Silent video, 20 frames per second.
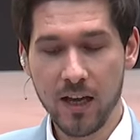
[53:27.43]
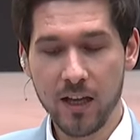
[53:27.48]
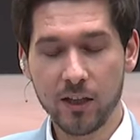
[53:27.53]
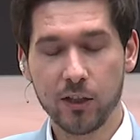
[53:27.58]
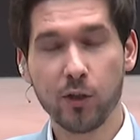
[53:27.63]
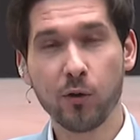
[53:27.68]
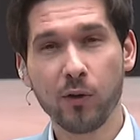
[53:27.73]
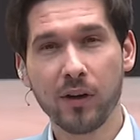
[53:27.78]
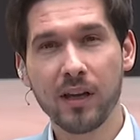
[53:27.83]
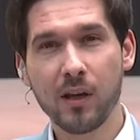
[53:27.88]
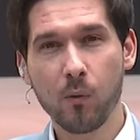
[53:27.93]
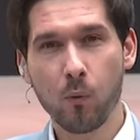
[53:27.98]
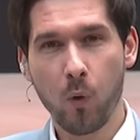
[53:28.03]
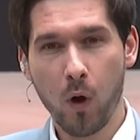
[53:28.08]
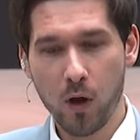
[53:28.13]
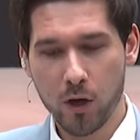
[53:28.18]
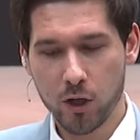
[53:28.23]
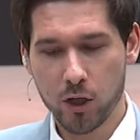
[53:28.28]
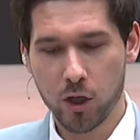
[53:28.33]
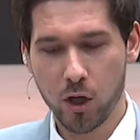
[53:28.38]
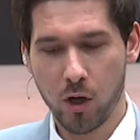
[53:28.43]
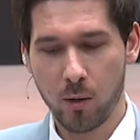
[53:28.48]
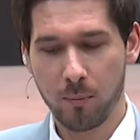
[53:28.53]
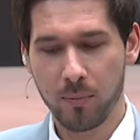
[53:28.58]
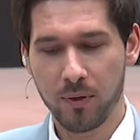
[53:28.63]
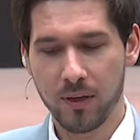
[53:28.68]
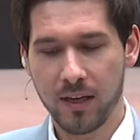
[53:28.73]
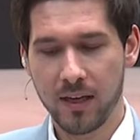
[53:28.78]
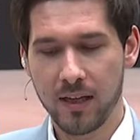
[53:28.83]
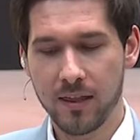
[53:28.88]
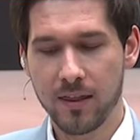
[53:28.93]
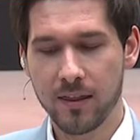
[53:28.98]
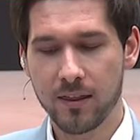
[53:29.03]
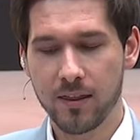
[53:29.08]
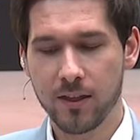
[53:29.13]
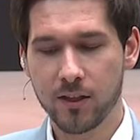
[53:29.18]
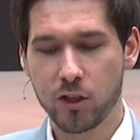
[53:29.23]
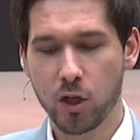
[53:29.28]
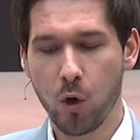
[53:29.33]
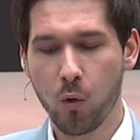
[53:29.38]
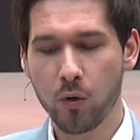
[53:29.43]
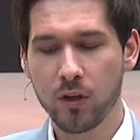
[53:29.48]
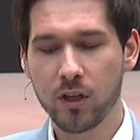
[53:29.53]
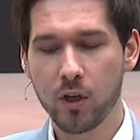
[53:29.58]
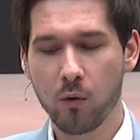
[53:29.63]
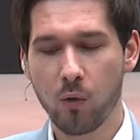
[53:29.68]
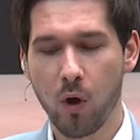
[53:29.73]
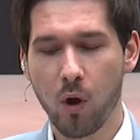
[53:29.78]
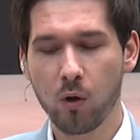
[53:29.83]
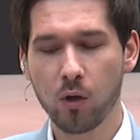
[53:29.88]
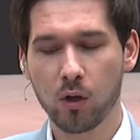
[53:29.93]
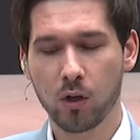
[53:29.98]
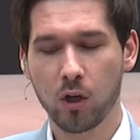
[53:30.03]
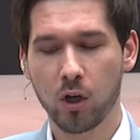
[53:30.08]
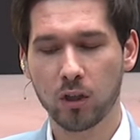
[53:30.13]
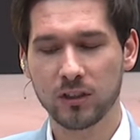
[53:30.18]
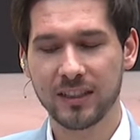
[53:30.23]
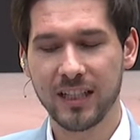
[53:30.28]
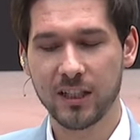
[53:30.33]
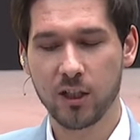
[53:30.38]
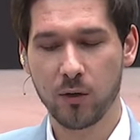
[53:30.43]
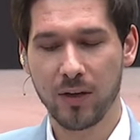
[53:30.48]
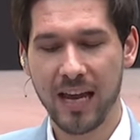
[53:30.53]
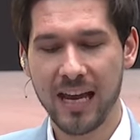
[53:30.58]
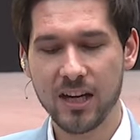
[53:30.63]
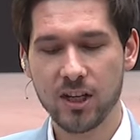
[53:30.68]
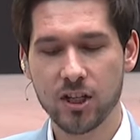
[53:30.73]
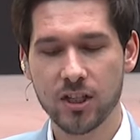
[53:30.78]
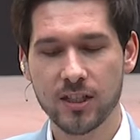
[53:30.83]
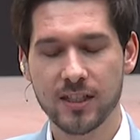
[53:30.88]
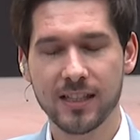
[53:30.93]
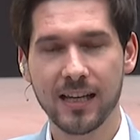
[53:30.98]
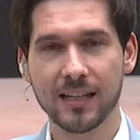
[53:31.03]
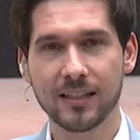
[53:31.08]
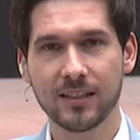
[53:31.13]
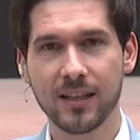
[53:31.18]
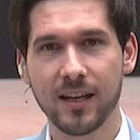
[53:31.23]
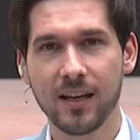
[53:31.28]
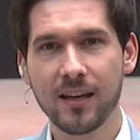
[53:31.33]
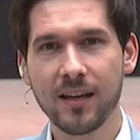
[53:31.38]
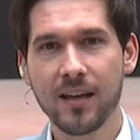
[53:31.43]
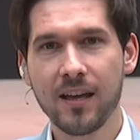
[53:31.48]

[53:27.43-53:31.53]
During a workshop in the Tokyo Holocaust Education Center,